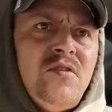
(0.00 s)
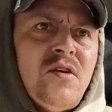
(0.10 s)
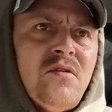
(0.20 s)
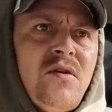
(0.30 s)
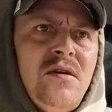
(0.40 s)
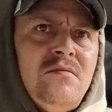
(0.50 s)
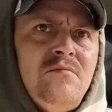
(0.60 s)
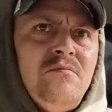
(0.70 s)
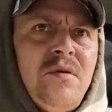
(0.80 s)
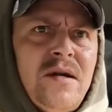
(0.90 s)
you know,
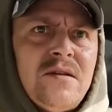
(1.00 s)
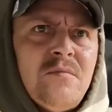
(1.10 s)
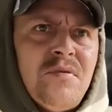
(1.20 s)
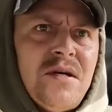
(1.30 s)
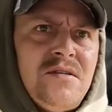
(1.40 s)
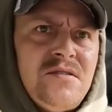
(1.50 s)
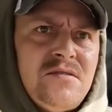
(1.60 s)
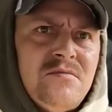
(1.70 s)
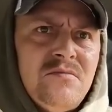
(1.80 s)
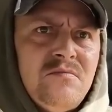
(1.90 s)
he'd been at the
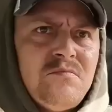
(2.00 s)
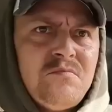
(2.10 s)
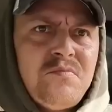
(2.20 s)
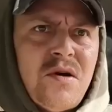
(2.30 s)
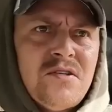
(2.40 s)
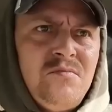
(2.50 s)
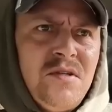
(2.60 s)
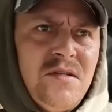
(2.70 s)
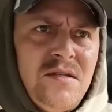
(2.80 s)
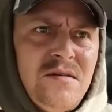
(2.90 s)
place
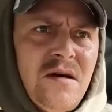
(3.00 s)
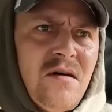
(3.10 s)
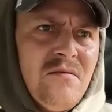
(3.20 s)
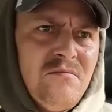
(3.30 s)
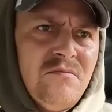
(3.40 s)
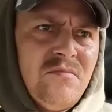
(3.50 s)
approximately uh,